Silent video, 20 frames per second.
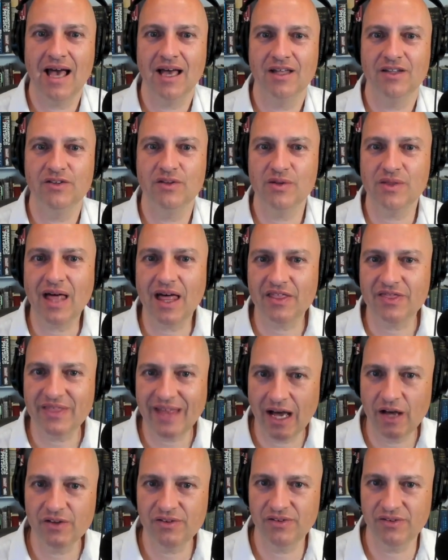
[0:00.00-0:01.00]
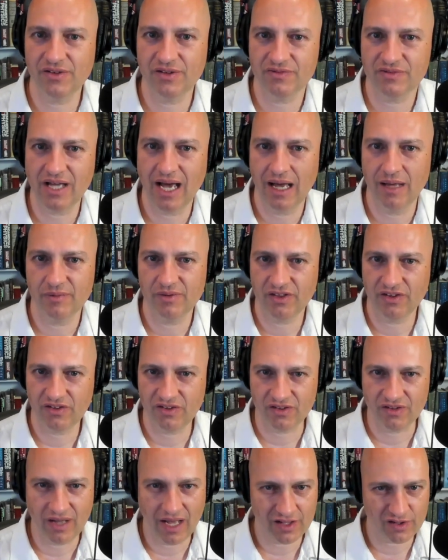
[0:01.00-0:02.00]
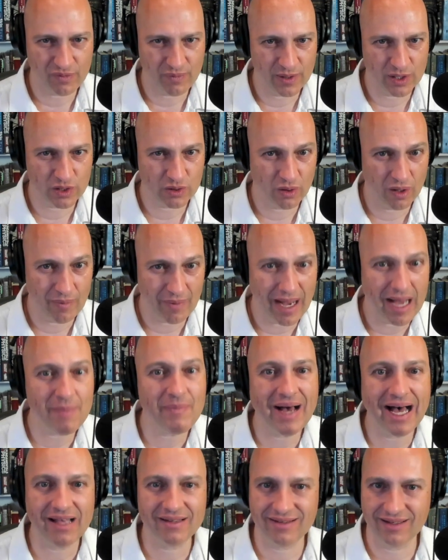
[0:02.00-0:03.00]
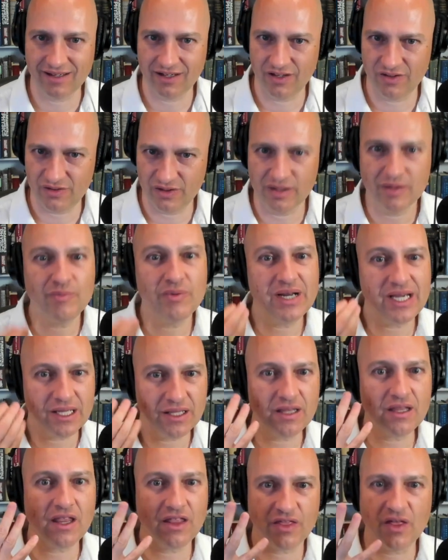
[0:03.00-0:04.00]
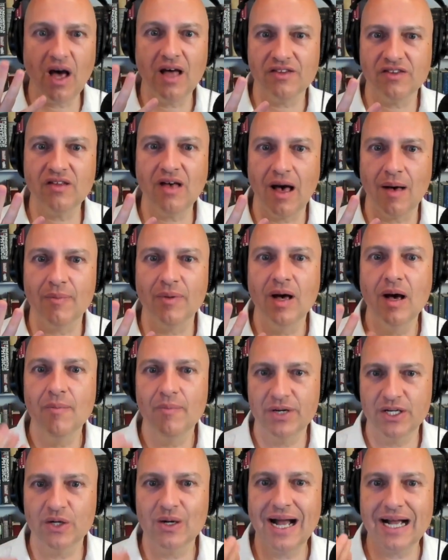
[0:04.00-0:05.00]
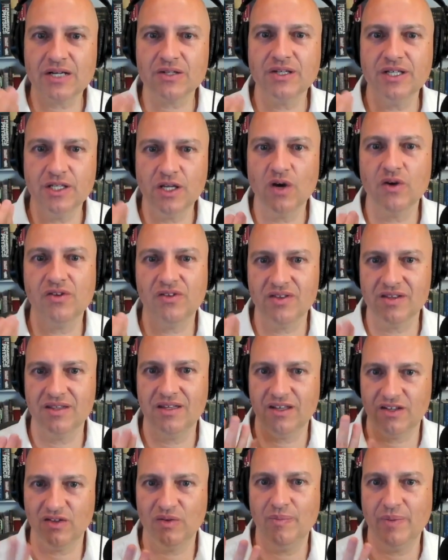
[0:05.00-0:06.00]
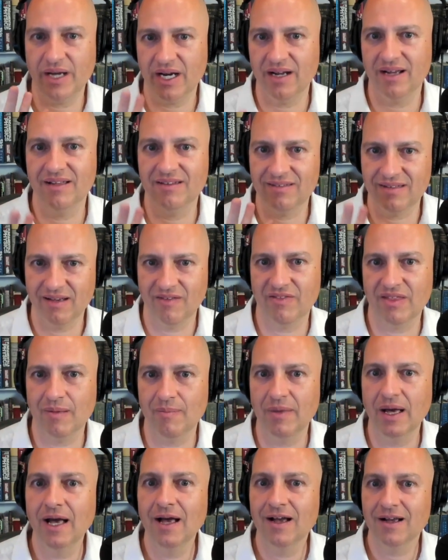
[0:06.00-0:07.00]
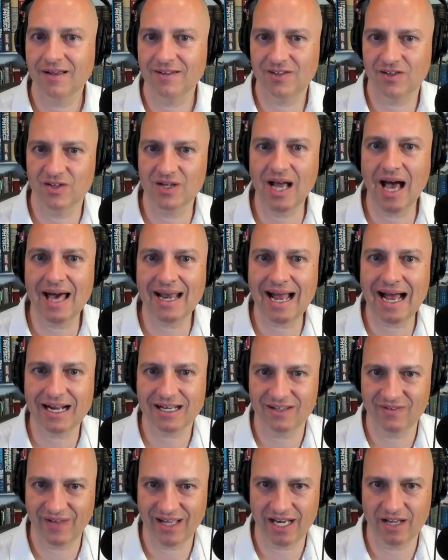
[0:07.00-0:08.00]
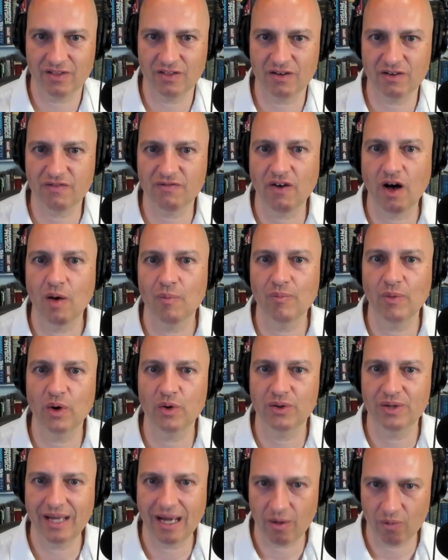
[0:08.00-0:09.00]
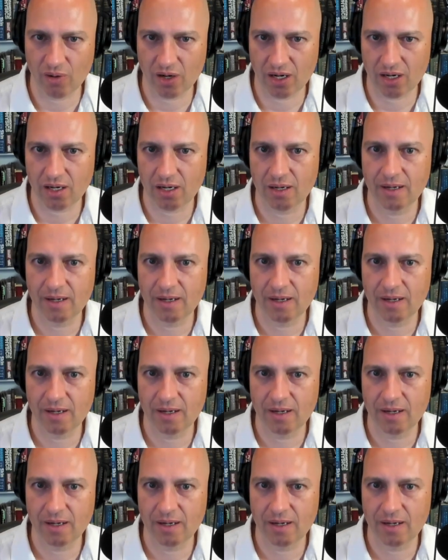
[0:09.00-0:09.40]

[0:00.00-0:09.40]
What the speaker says: Do that thousands of times. This is not spiritual bypassing because you're bringing the thoughts up, but you're actually noticing the experience of them because you're not activating the default mode network.